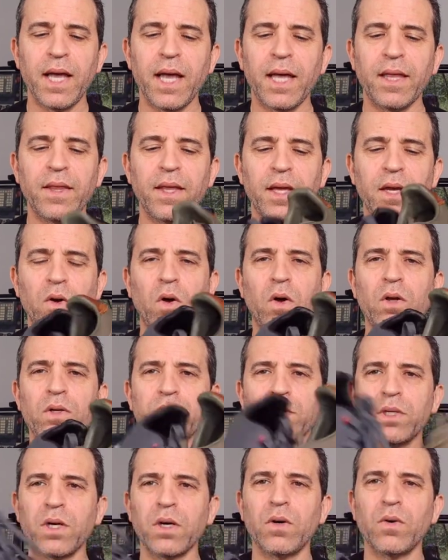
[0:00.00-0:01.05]
And then
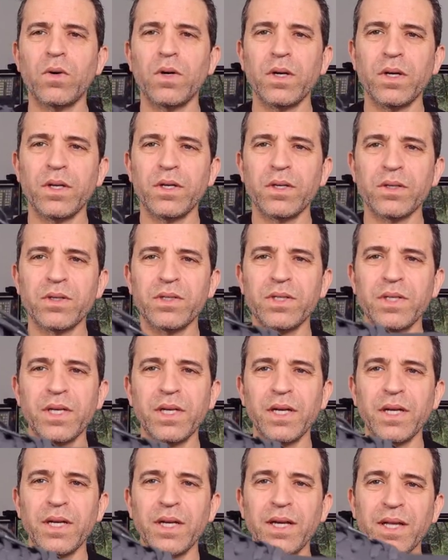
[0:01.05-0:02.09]
also, you'll
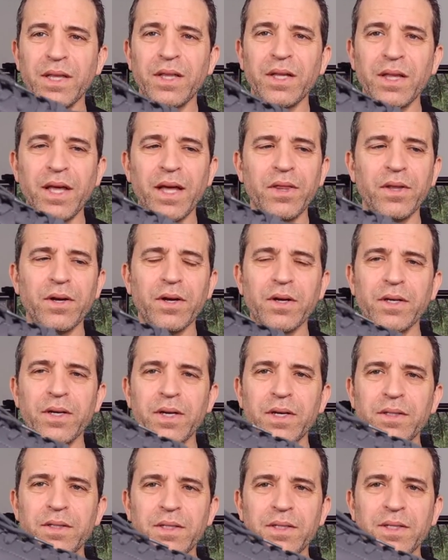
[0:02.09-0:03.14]
see the leather
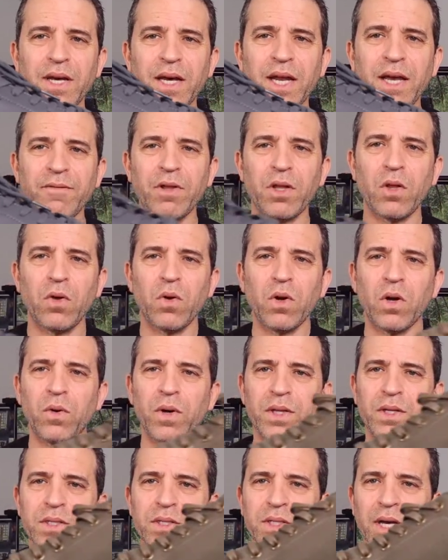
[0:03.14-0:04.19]
does not have a logo
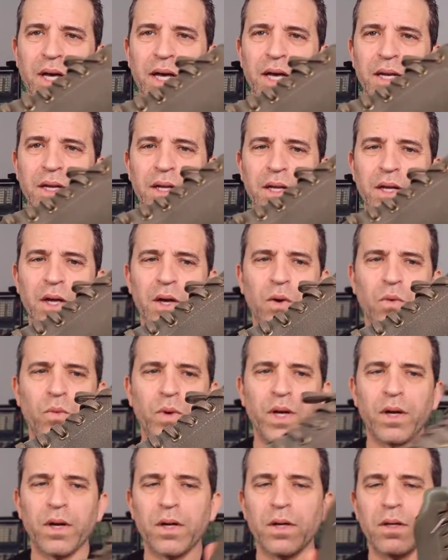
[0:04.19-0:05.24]
on the side
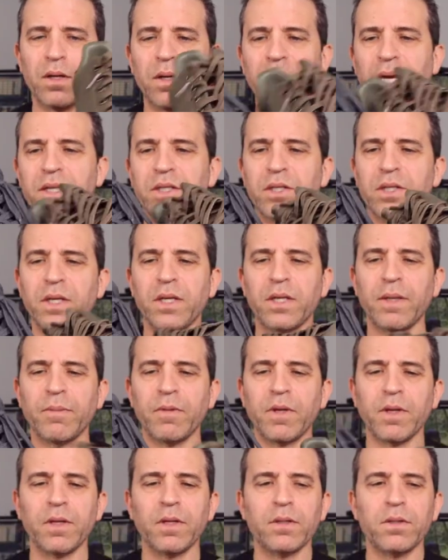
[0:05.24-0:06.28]
where, actually, let
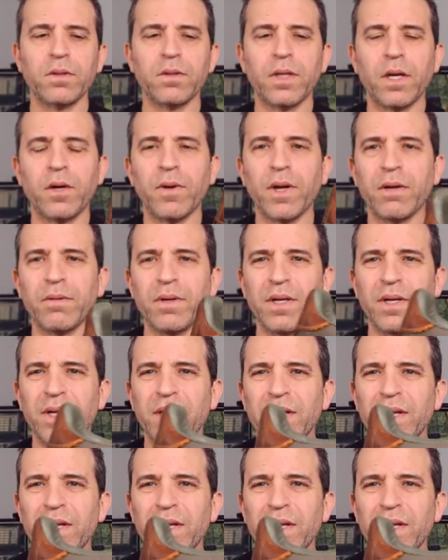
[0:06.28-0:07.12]
me turn that around.